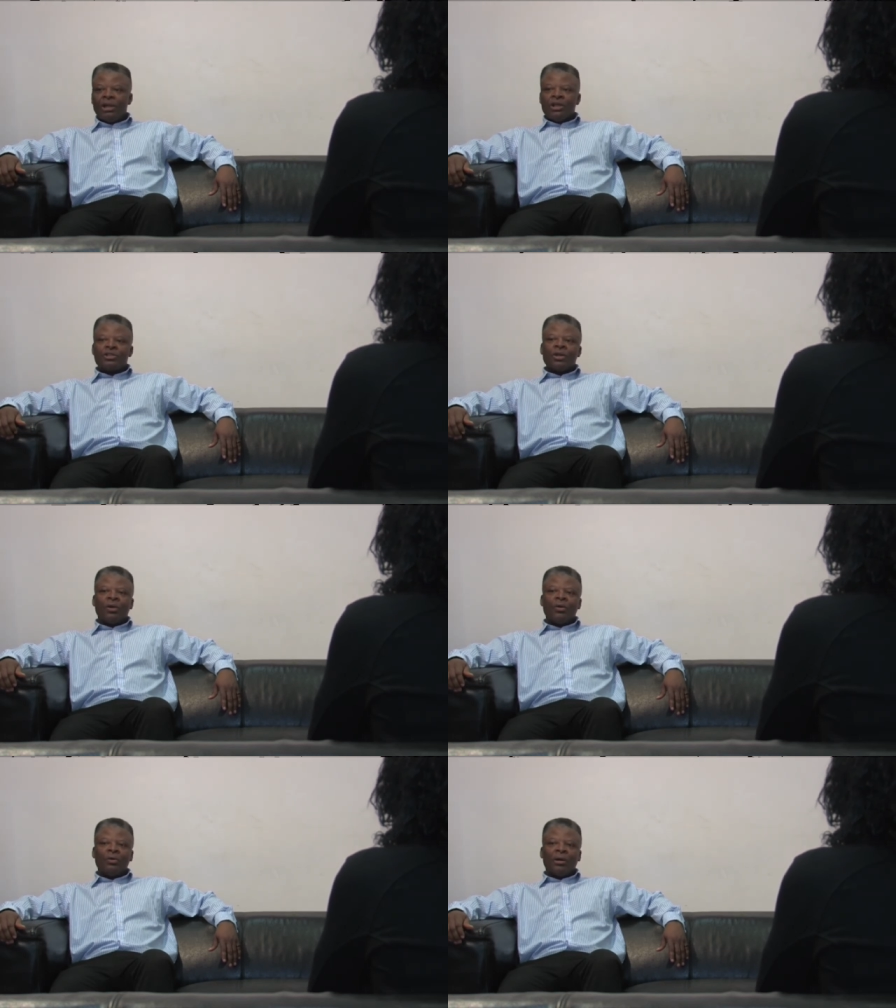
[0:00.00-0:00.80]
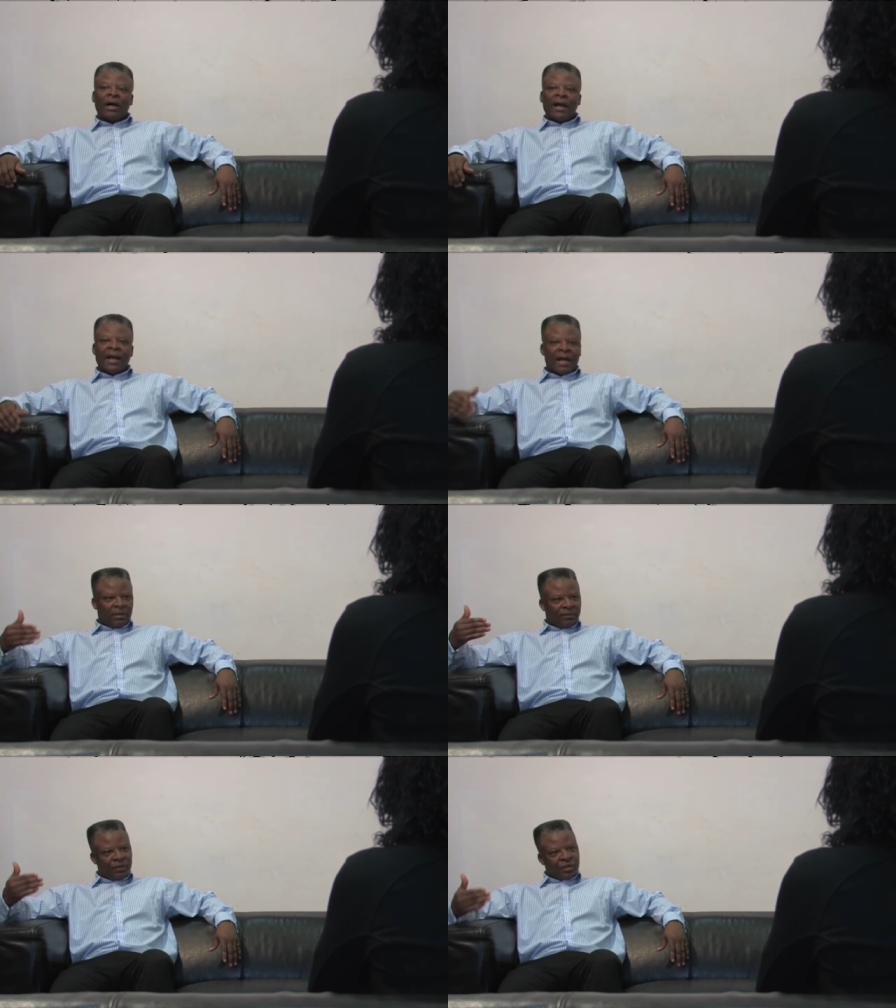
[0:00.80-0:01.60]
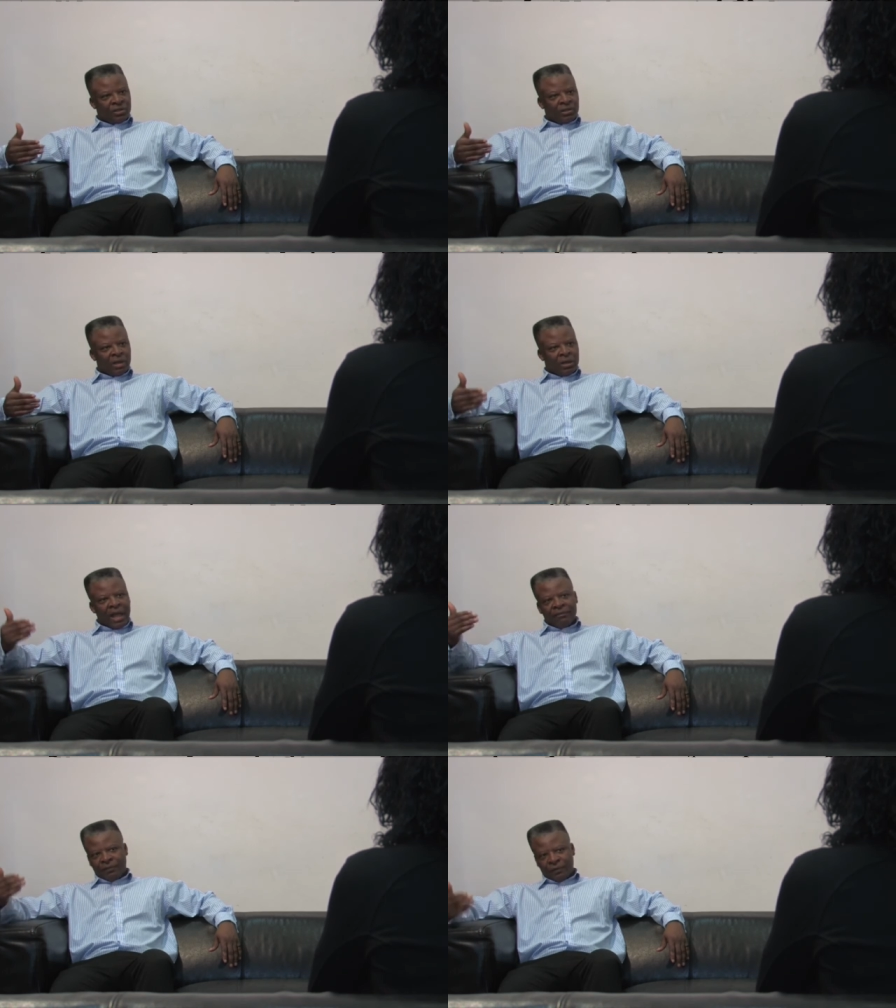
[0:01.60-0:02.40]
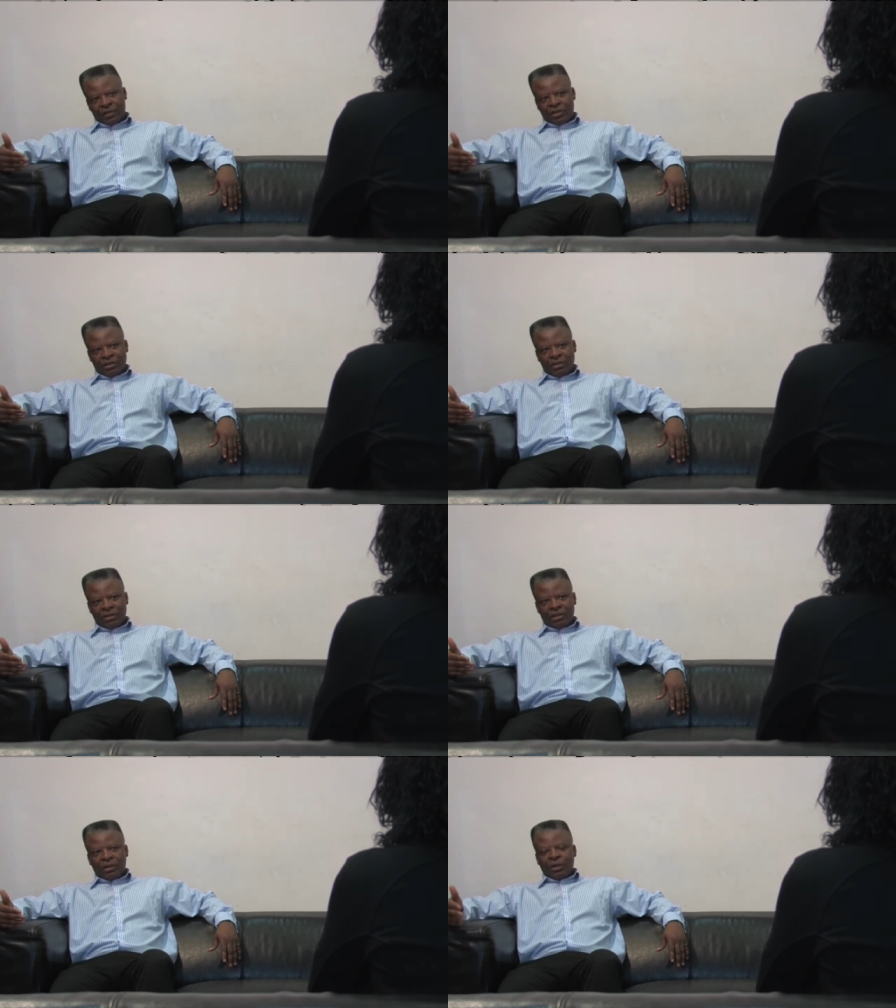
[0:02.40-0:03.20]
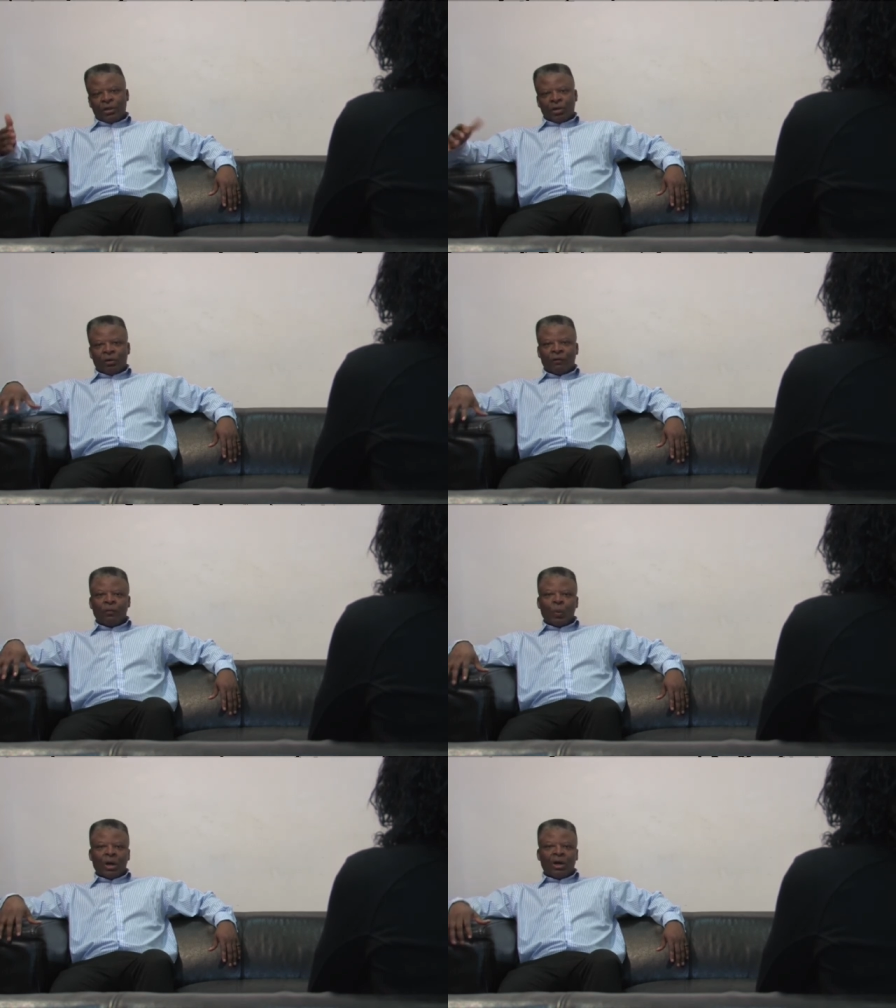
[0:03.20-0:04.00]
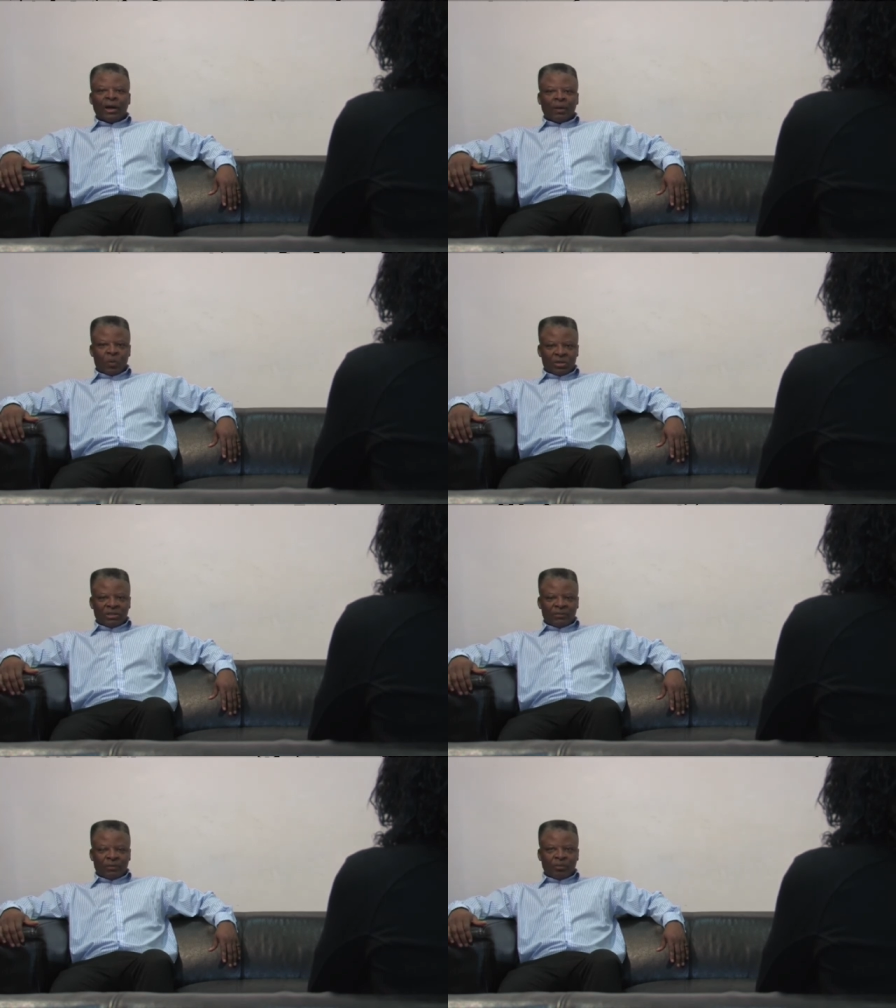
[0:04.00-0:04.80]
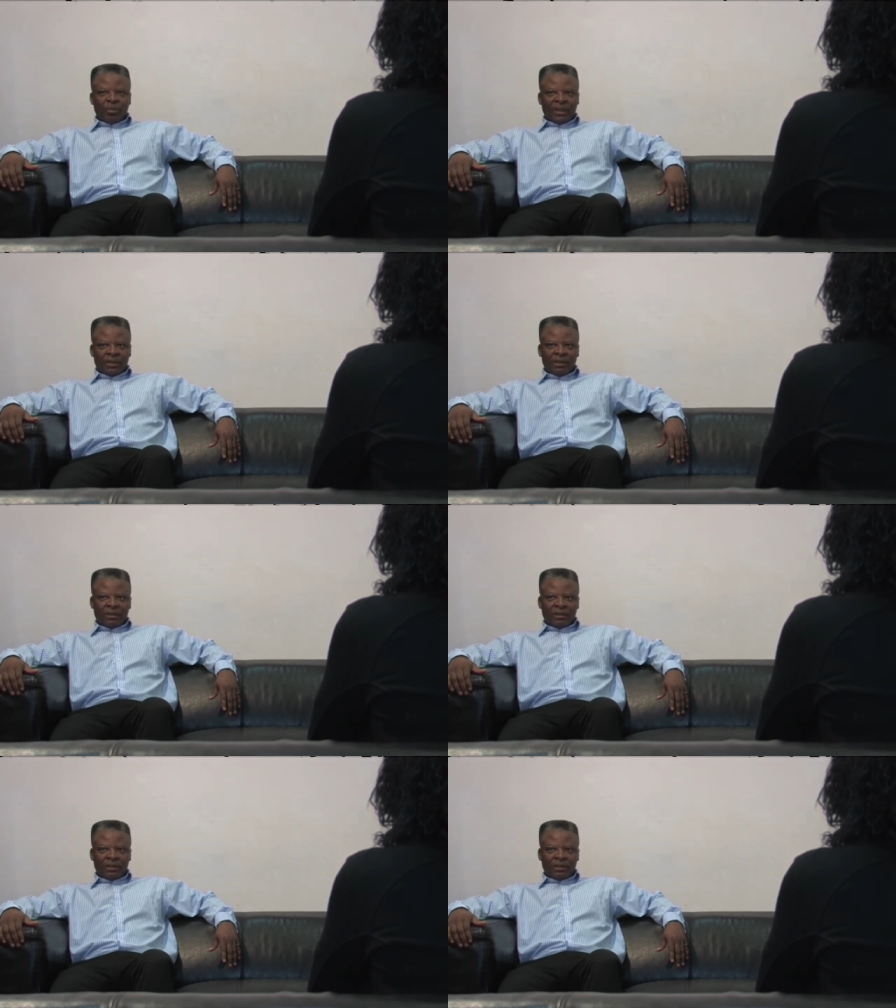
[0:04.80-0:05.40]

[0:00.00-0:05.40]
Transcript: So I had a vision and have a vision of what I wanted from Big,